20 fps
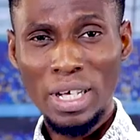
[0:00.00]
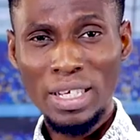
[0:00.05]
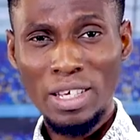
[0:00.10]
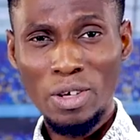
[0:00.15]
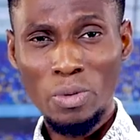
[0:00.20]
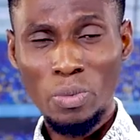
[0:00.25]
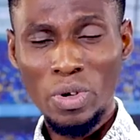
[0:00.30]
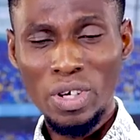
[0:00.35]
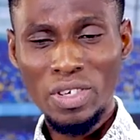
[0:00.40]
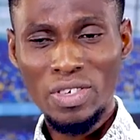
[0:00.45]

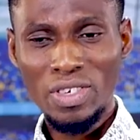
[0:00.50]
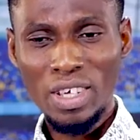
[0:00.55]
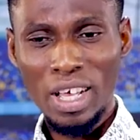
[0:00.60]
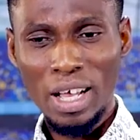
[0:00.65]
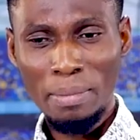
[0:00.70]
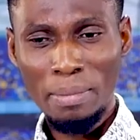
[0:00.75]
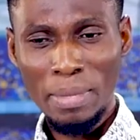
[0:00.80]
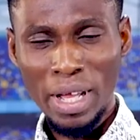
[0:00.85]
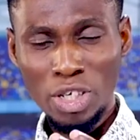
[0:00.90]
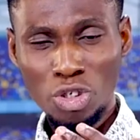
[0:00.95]
with
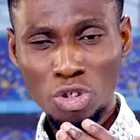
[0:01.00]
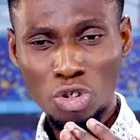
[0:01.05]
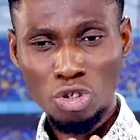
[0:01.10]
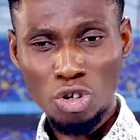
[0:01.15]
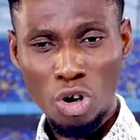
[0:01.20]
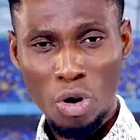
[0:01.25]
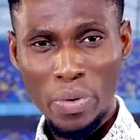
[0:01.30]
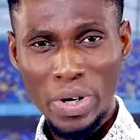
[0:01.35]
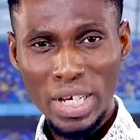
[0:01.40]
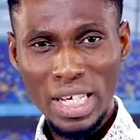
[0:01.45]

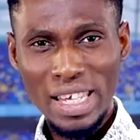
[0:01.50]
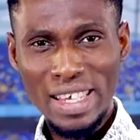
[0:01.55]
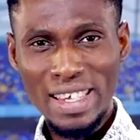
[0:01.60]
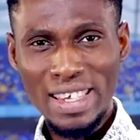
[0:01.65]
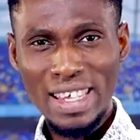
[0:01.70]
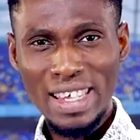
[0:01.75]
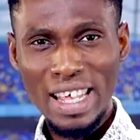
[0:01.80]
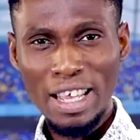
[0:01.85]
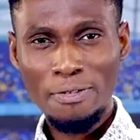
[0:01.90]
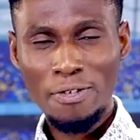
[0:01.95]
ensuring the
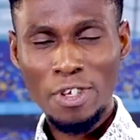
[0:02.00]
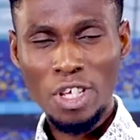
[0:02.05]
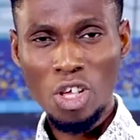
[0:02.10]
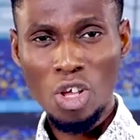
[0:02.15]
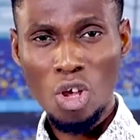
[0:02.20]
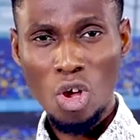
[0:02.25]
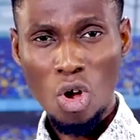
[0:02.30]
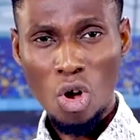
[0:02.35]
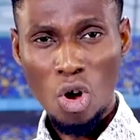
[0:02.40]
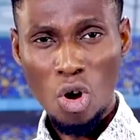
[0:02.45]
safety
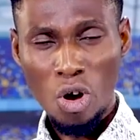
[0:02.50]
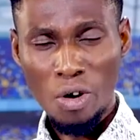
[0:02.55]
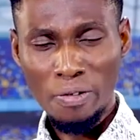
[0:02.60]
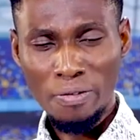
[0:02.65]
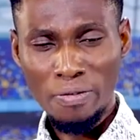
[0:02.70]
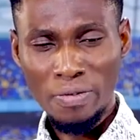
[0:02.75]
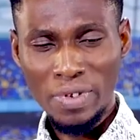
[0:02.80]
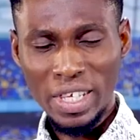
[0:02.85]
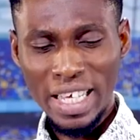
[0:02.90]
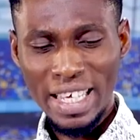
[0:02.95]
of
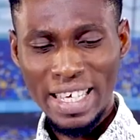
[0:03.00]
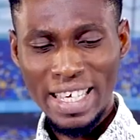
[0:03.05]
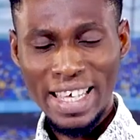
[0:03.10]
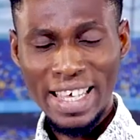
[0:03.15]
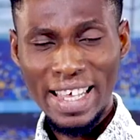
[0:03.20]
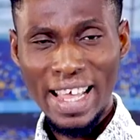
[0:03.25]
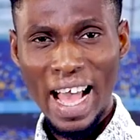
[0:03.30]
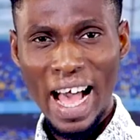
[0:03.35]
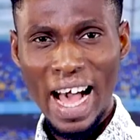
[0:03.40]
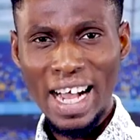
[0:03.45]
the
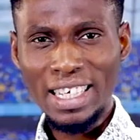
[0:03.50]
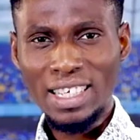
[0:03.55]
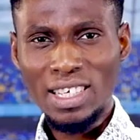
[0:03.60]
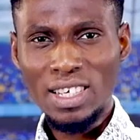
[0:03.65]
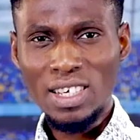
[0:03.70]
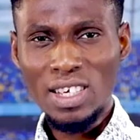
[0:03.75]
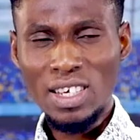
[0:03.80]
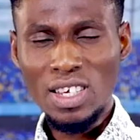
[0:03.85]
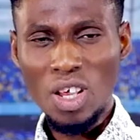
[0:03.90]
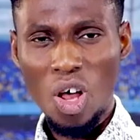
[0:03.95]
key
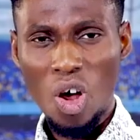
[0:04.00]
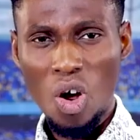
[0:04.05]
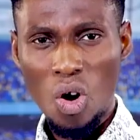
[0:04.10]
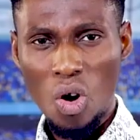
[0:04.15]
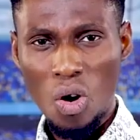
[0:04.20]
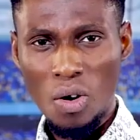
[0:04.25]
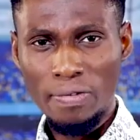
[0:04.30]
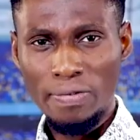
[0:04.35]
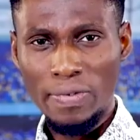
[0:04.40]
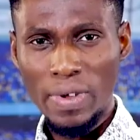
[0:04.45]
actors
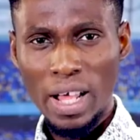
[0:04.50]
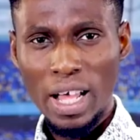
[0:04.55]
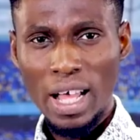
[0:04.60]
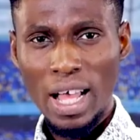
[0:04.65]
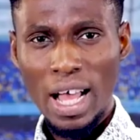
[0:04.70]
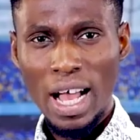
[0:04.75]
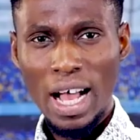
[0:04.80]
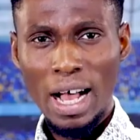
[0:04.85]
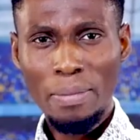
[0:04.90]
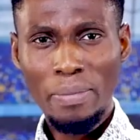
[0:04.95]
of
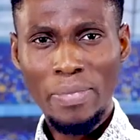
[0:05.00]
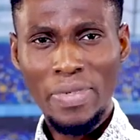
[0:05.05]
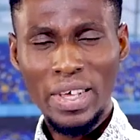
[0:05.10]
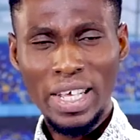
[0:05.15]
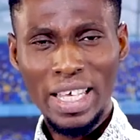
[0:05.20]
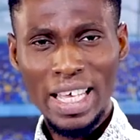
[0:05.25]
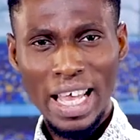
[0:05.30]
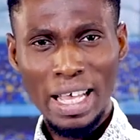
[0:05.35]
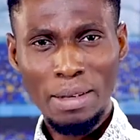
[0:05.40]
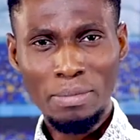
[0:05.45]
the
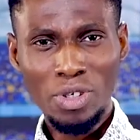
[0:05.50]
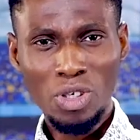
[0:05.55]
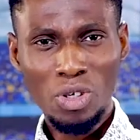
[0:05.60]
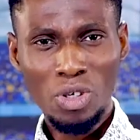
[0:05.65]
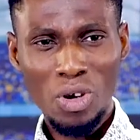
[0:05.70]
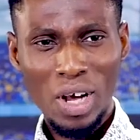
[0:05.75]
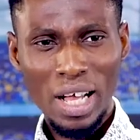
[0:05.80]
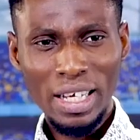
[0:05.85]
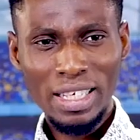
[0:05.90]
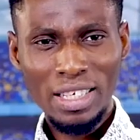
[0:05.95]
game, you
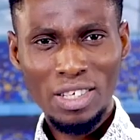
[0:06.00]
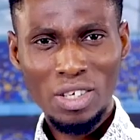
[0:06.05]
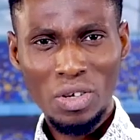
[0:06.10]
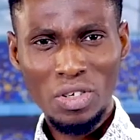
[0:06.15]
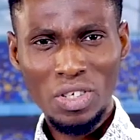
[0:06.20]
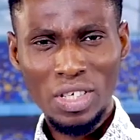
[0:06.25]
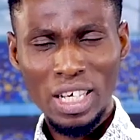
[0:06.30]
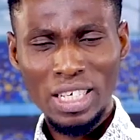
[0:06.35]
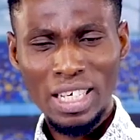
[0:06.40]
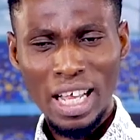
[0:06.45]
know, at this sort of
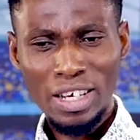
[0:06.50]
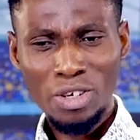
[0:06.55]
stage. I